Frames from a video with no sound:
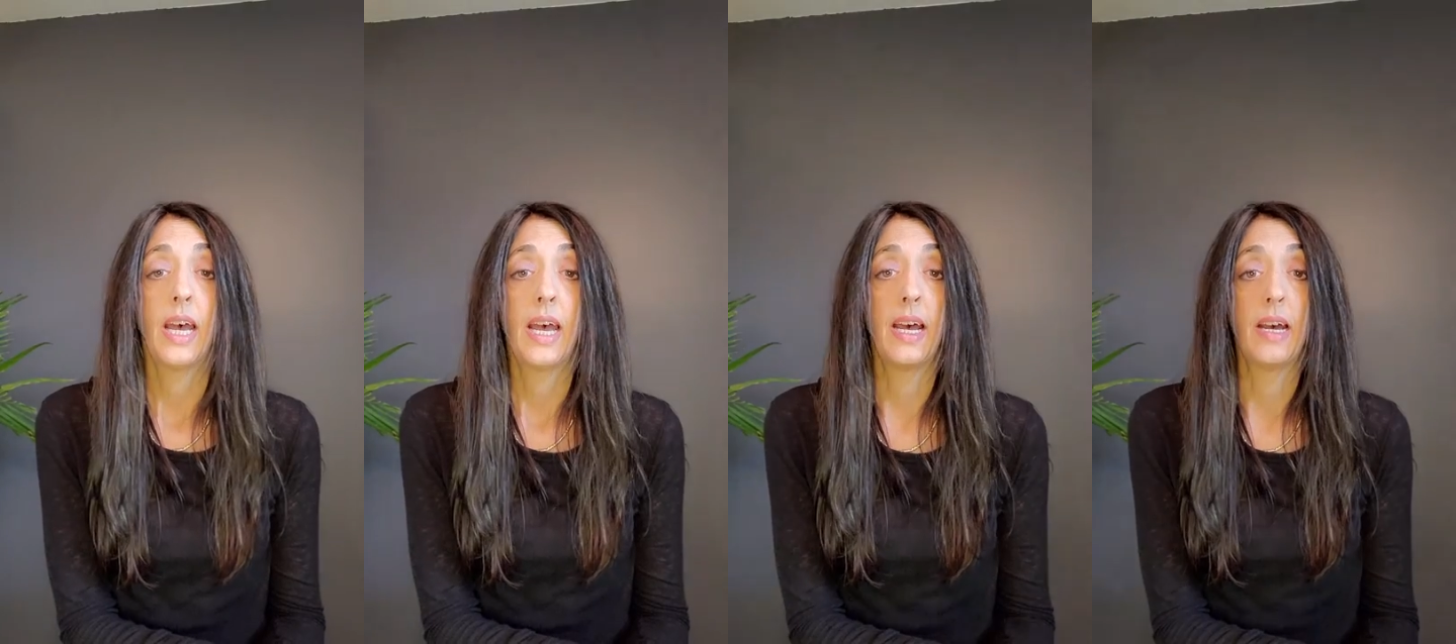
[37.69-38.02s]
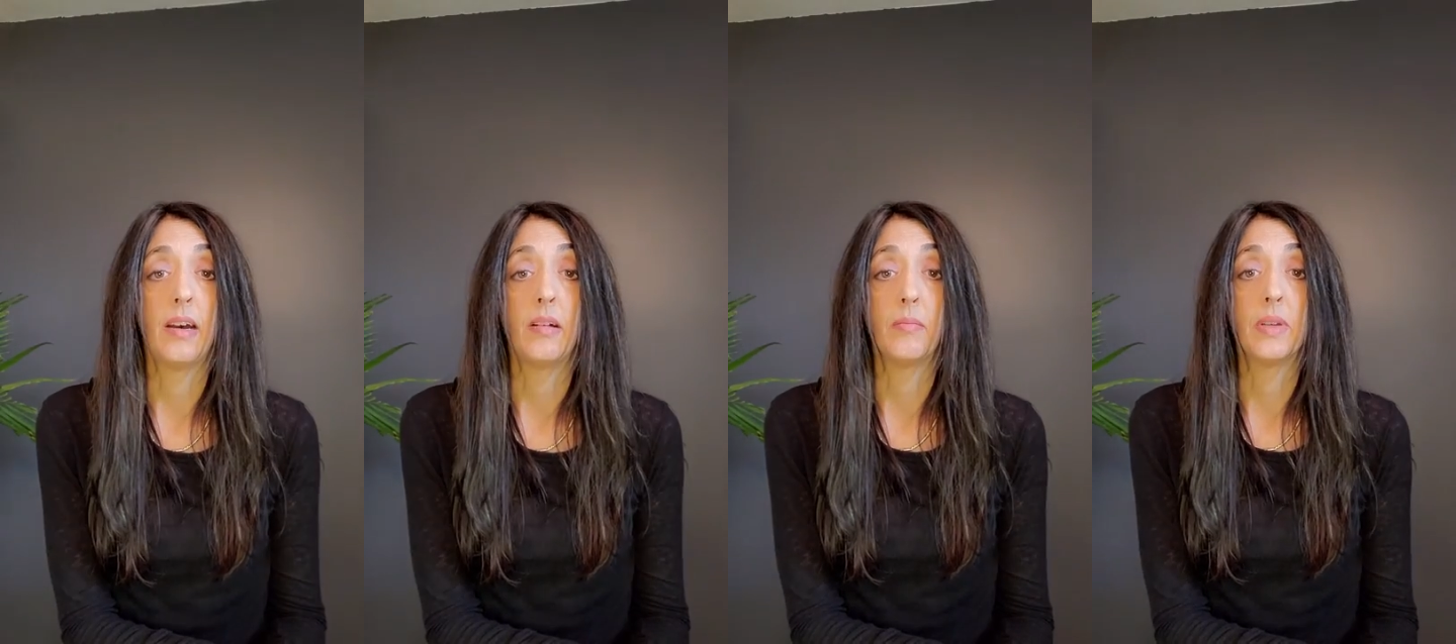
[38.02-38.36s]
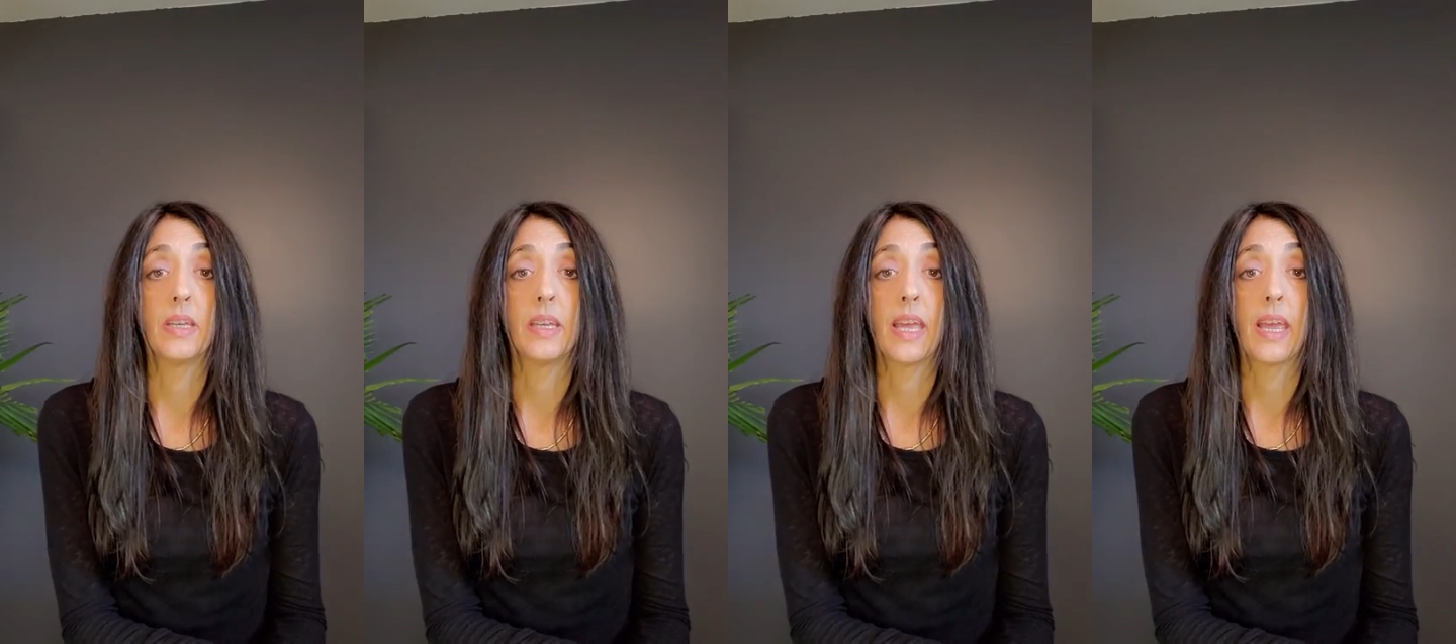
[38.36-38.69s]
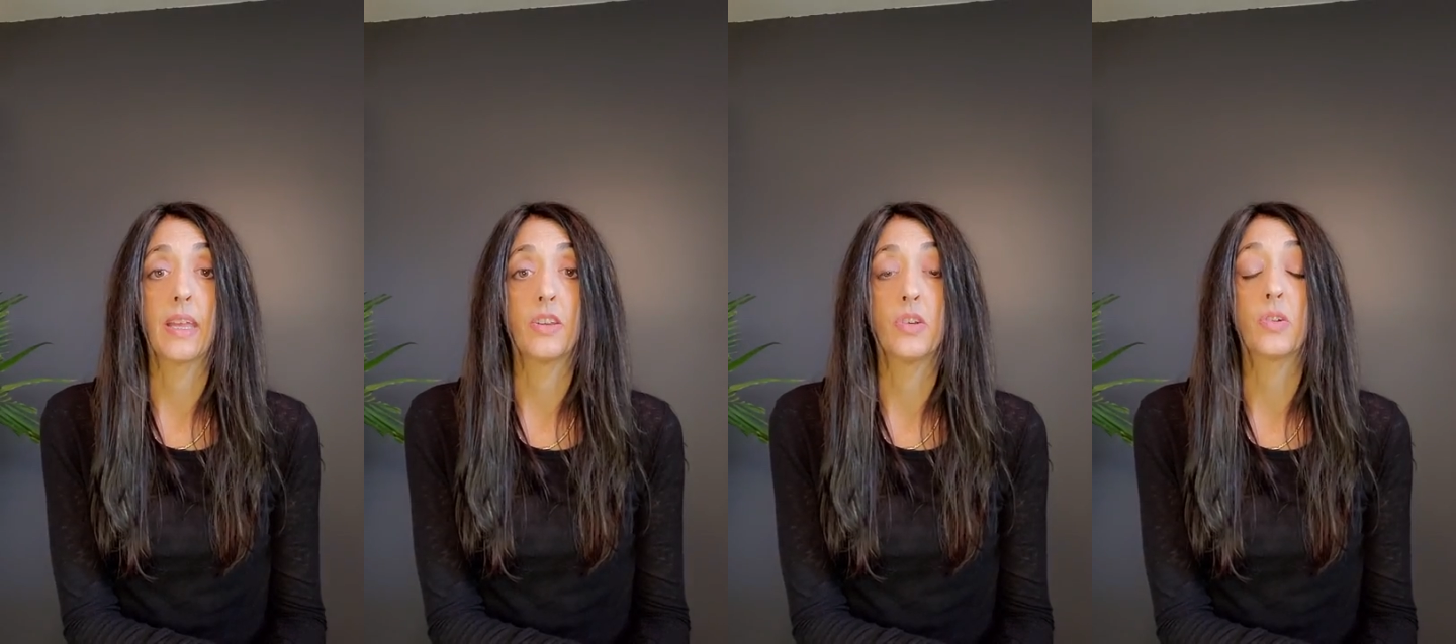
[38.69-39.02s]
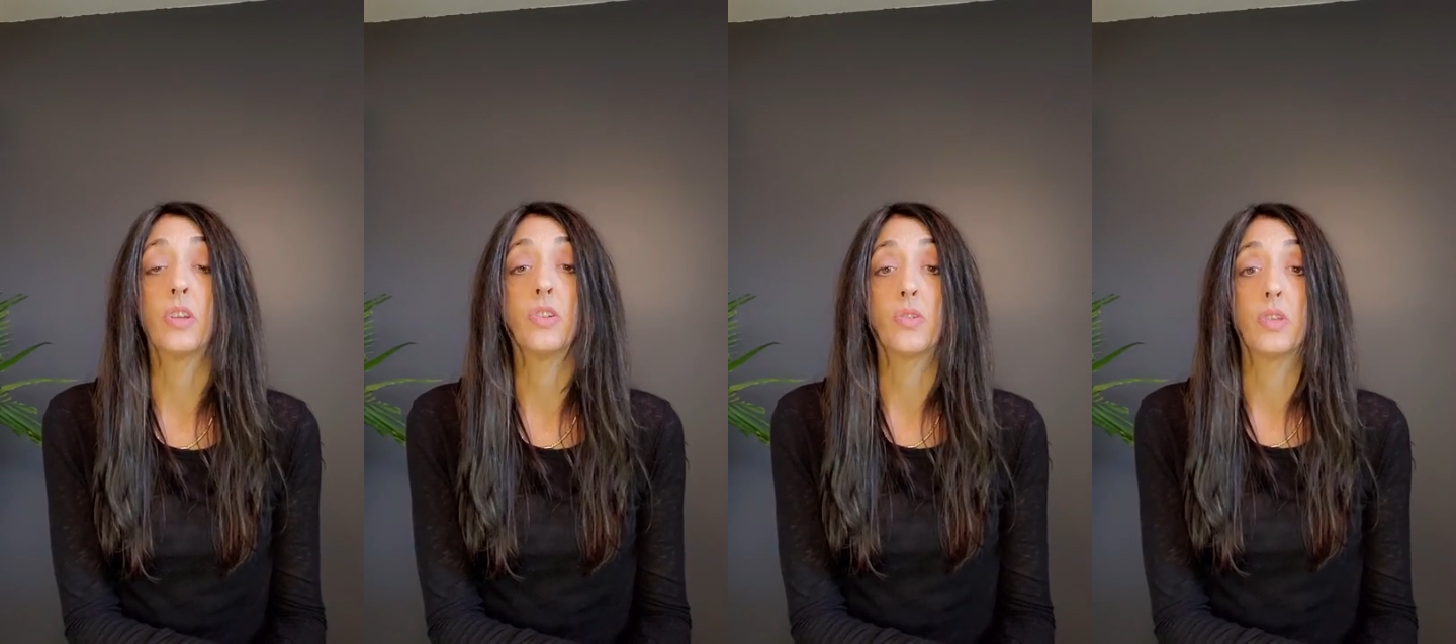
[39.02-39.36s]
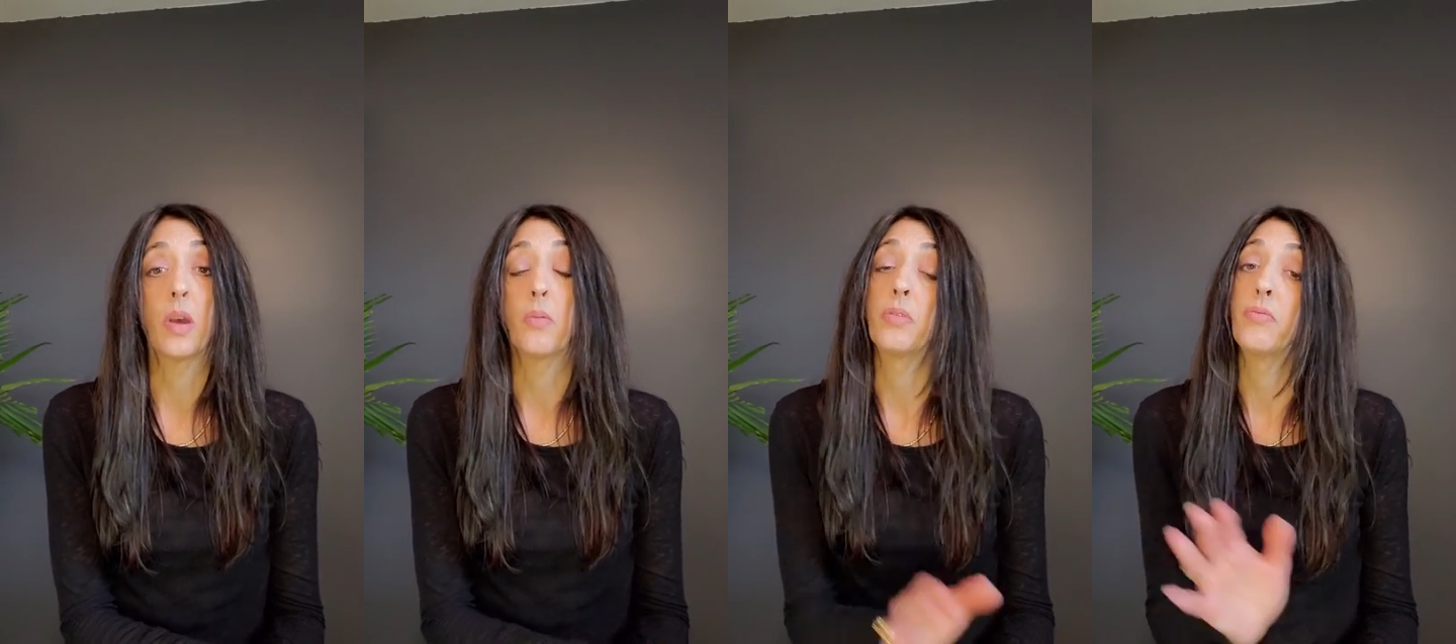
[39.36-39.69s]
Um, and you can do that with